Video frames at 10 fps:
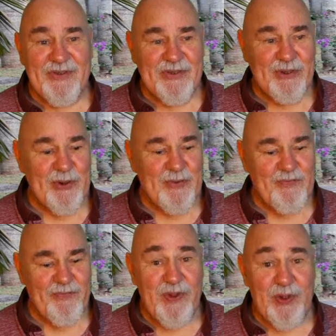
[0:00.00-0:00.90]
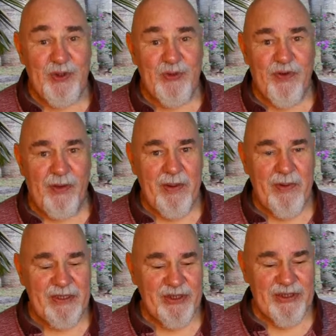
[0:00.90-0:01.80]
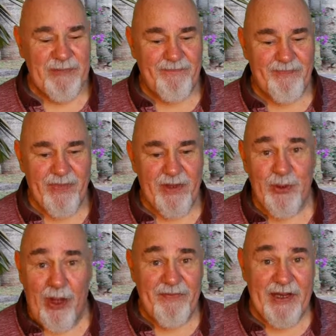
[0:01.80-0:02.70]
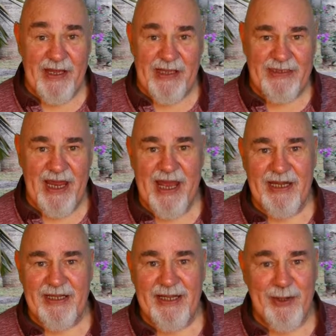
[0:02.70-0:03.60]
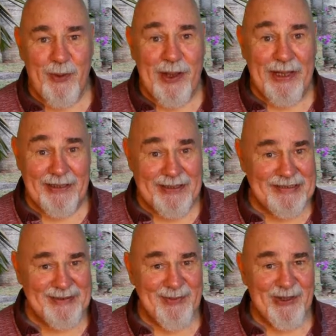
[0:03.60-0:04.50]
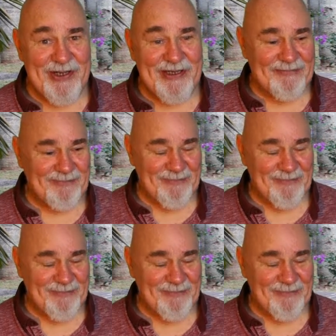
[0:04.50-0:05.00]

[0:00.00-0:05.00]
So, 2 rugby matches. So I'll have to get this edited quickly this morning.